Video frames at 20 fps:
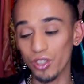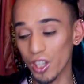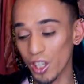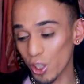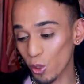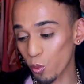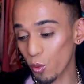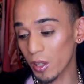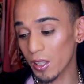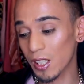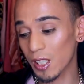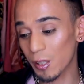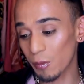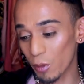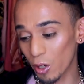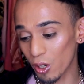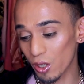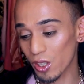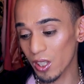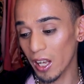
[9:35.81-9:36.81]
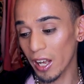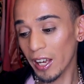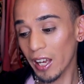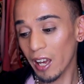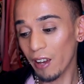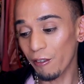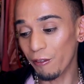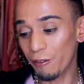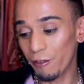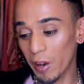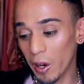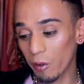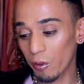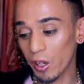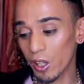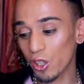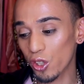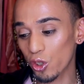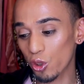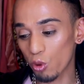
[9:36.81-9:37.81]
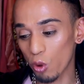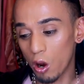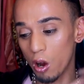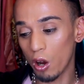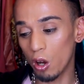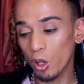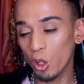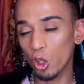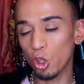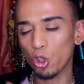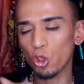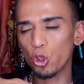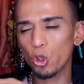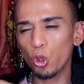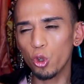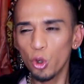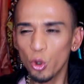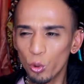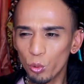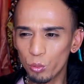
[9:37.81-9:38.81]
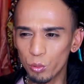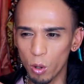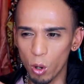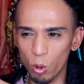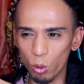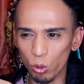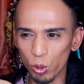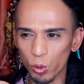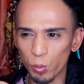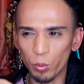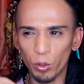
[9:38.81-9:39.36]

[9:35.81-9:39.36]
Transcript: This one smells like a very strong Tuberose